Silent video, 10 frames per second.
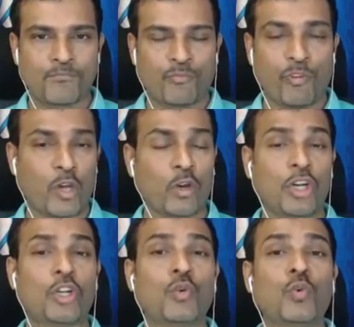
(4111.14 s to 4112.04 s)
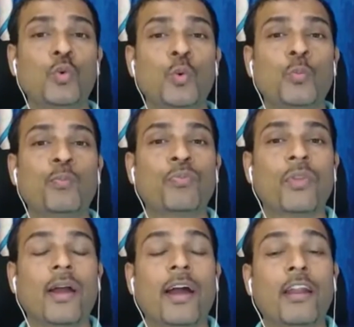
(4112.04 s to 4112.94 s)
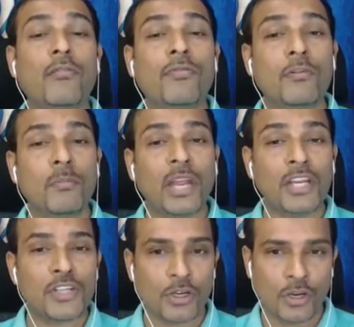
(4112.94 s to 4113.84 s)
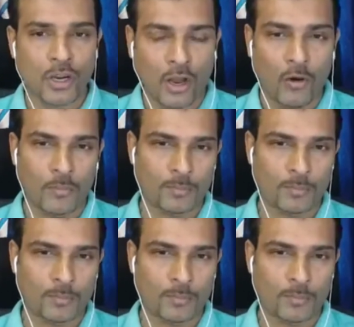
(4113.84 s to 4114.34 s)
You're going to do an affirmation now.